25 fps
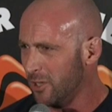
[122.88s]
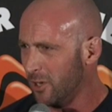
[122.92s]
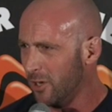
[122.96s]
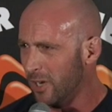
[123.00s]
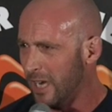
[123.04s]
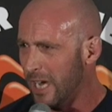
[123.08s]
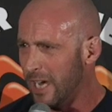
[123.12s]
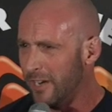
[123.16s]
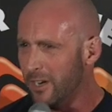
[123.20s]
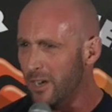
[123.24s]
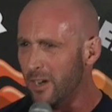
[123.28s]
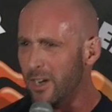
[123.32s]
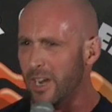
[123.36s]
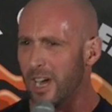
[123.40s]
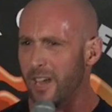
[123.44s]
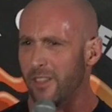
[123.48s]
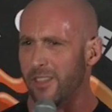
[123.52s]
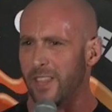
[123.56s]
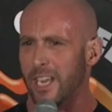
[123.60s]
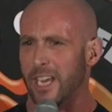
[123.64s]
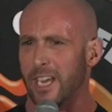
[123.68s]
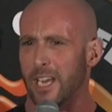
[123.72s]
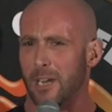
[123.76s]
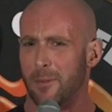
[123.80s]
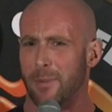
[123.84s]
all. I don't like
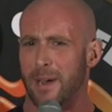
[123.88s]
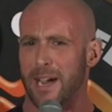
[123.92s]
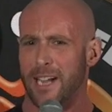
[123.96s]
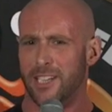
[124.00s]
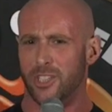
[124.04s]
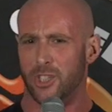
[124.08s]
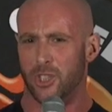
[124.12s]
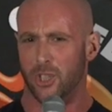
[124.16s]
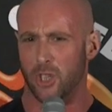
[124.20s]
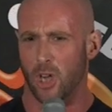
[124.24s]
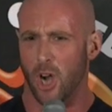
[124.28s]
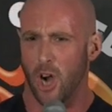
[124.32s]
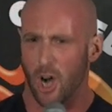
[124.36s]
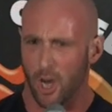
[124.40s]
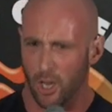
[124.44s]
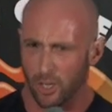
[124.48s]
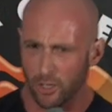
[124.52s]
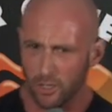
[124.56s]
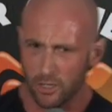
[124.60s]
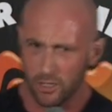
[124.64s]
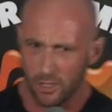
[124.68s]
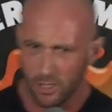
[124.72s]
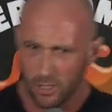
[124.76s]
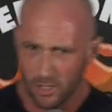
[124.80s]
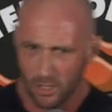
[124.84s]
thinking about
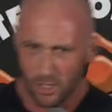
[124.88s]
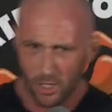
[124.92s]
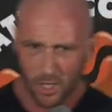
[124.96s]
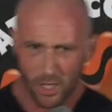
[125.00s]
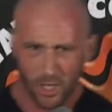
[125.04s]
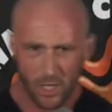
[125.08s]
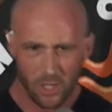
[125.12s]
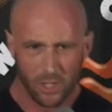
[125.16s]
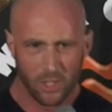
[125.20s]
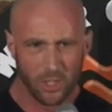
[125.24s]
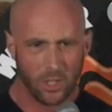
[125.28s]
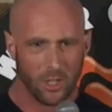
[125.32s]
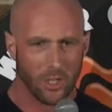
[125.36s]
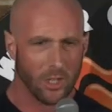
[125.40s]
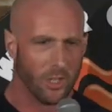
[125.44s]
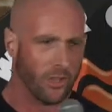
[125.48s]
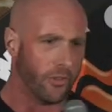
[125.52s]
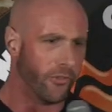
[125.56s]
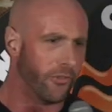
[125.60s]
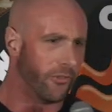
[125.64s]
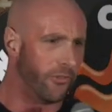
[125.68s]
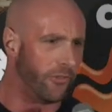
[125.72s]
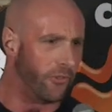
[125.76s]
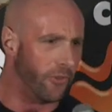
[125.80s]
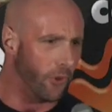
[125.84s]
John
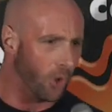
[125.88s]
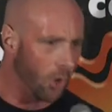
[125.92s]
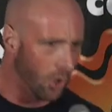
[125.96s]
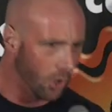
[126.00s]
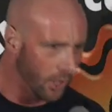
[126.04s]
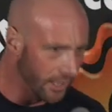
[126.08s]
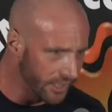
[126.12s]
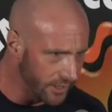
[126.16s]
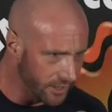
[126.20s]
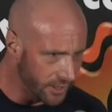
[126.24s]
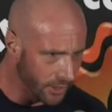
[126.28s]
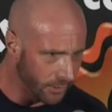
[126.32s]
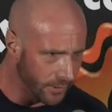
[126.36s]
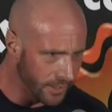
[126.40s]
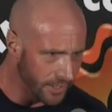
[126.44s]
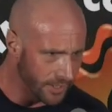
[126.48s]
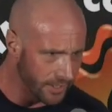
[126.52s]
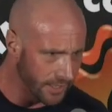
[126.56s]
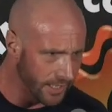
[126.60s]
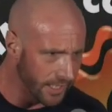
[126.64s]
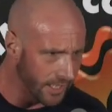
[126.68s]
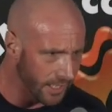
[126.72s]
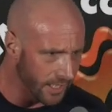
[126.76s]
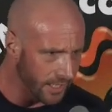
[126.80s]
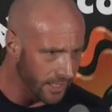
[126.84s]
falling to his
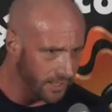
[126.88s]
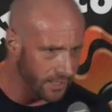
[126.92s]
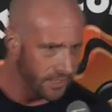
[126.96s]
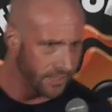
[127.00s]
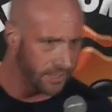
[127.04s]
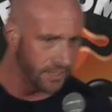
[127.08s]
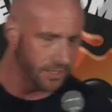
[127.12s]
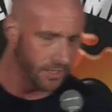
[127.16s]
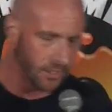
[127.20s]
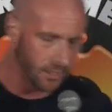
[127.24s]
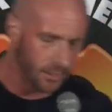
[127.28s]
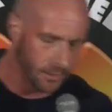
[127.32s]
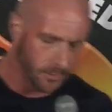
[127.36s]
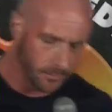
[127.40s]
knees.